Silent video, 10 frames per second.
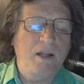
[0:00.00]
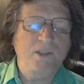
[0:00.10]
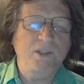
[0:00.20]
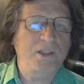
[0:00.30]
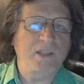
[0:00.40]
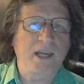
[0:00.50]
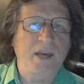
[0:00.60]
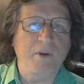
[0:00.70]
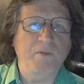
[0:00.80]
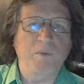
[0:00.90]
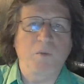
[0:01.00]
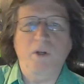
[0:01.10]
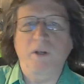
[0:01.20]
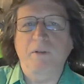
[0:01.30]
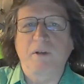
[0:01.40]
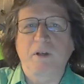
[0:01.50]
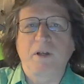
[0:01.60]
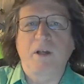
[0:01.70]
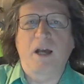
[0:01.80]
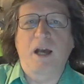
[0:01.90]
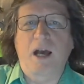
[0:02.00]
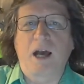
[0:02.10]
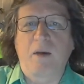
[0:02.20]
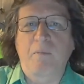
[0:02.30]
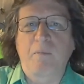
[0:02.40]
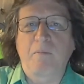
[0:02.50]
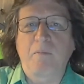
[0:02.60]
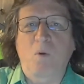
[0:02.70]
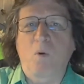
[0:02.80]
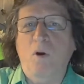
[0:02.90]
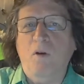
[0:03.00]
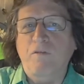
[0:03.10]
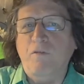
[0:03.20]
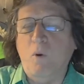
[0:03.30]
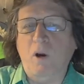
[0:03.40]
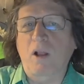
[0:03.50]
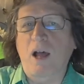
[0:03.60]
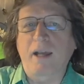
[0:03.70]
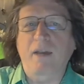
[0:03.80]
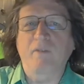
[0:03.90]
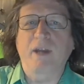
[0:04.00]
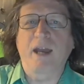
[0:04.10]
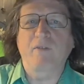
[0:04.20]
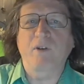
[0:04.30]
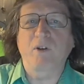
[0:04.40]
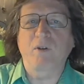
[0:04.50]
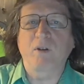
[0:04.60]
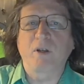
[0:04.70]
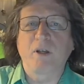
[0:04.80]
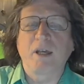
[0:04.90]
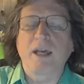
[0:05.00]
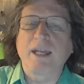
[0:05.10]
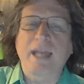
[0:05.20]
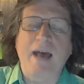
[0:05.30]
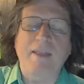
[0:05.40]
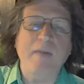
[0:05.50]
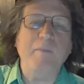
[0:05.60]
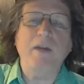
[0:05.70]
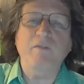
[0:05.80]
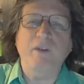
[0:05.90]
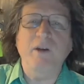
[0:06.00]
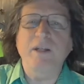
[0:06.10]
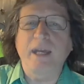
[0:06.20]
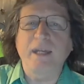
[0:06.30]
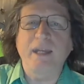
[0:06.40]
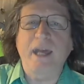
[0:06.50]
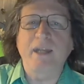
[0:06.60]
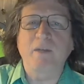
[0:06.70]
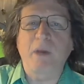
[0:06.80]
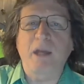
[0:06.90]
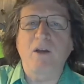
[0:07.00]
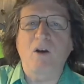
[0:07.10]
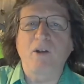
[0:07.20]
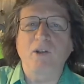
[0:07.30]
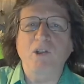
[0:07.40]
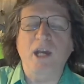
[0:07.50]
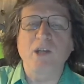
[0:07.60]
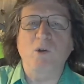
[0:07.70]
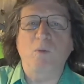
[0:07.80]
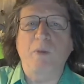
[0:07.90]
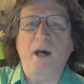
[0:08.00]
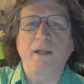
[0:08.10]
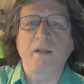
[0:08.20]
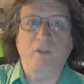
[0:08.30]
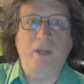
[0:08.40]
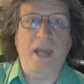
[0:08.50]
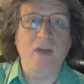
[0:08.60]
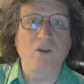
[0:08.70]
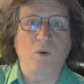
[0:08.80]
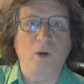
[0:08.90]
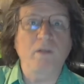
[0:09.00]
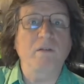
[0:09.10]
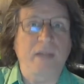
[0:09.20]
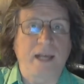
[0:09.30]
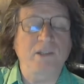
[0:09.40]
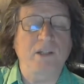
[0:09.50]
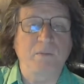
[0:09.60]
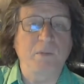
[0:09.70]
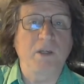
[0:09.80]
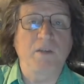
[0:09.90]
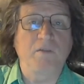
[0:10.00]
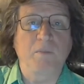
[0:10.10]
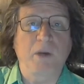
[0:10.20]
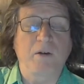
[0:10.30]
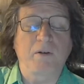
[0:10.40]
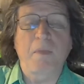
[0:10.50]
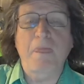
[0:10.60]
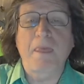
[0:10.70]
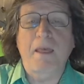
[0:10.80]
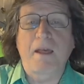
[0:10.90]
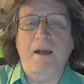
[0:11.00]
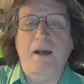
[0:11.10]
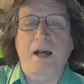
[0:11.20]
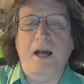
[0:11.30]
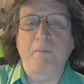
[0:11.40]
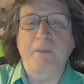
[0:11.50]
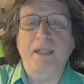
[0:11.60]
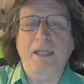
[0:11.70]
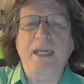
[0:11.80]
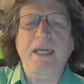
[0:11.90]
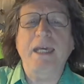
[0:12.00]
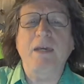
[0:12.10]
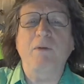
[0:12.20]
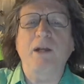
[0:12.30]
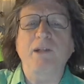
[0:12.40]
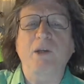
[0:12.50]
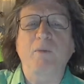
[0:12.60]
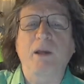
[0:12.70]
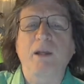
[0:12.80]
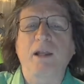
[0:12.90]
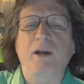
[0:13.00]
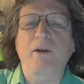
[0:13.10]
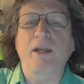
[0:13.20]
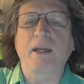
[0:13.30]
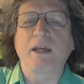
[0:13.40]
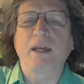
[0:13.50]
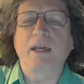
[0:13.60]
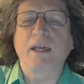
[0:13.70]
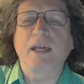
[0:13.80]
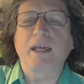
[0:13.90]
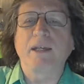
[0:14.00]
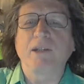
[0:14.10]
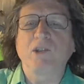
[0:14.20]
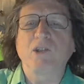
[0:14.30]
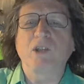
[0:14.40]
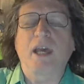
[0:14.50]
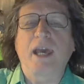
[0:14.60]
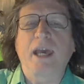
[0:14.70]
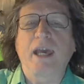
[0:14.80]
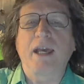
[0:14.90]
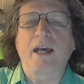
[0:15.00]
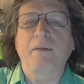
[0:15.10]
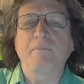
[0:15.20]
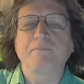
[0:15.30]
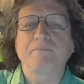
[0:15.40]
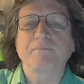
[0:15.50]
6 a.m. every morning or 4 o'clock every afternoon. Now, that might vary day to day depending on your schedule, but if you can do it, that's going to be even better. But the key, when I say regularity, is the